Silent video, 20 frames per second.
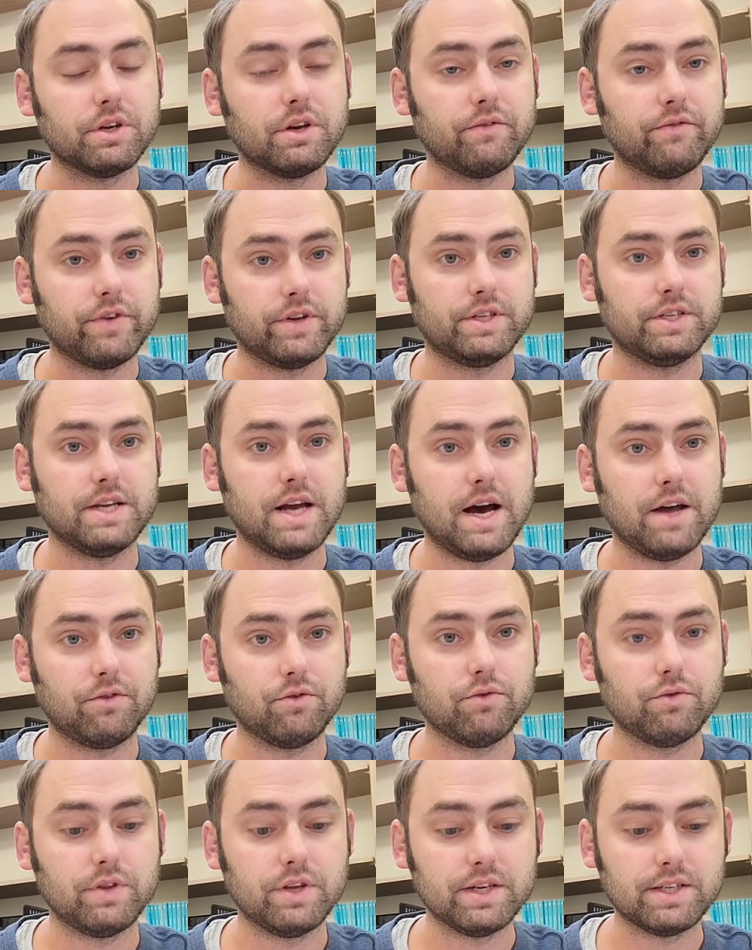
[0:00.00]
And if it's not
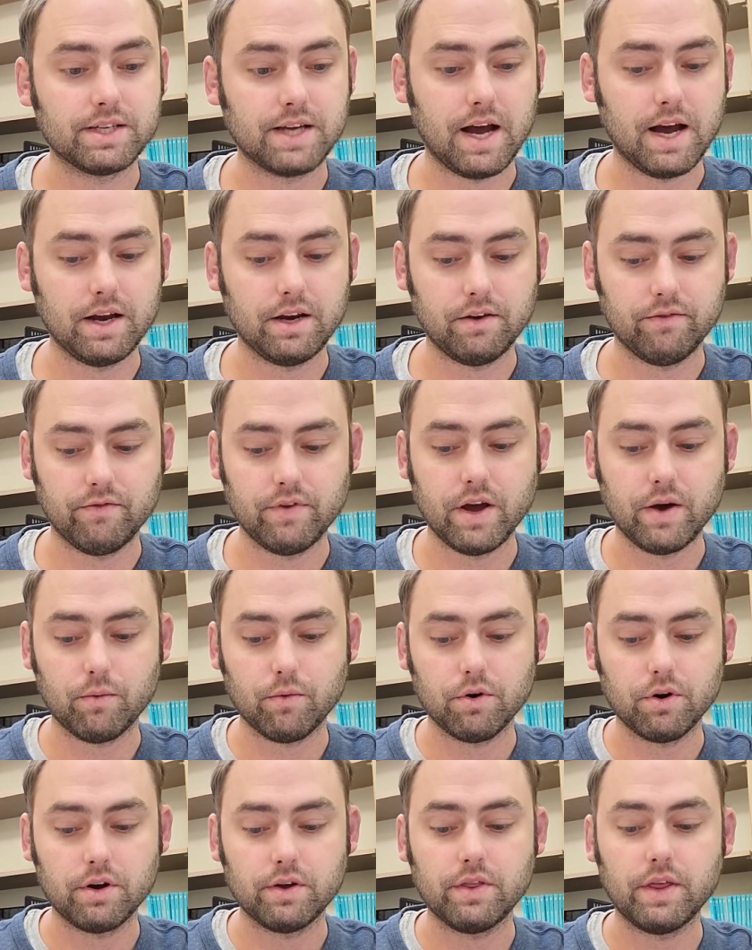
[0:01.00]
through this kind of
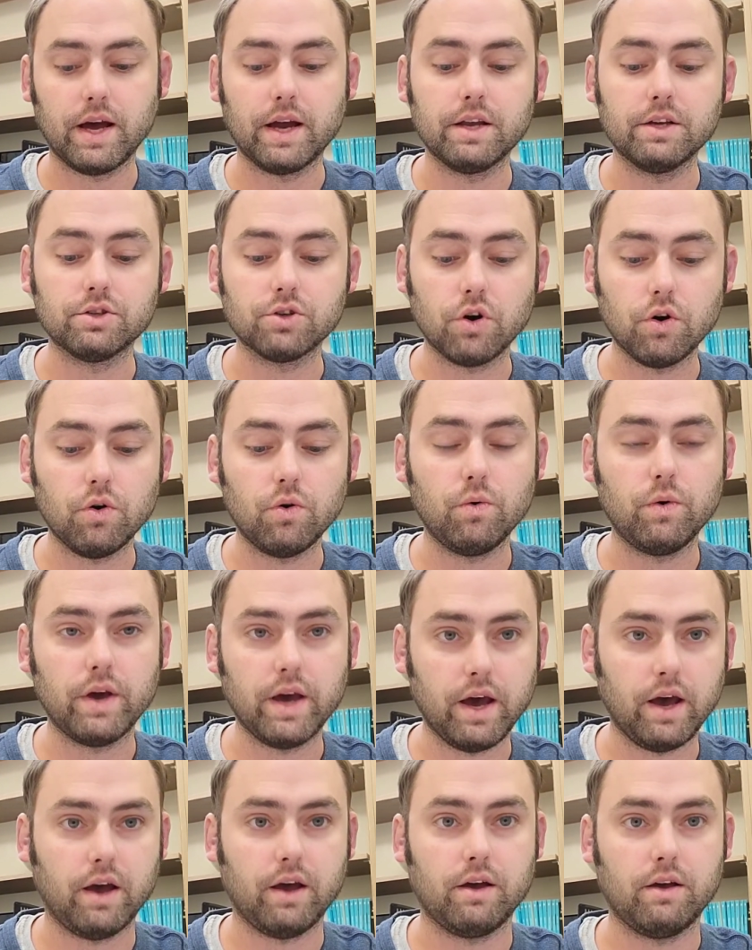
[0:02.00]
network, that is
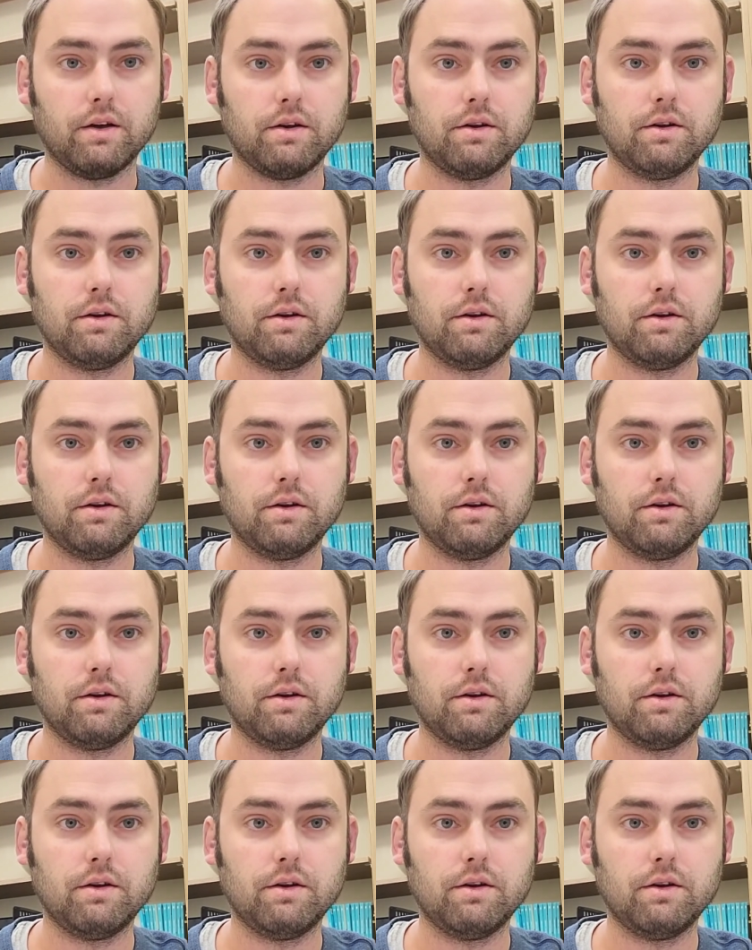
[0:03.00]
okay.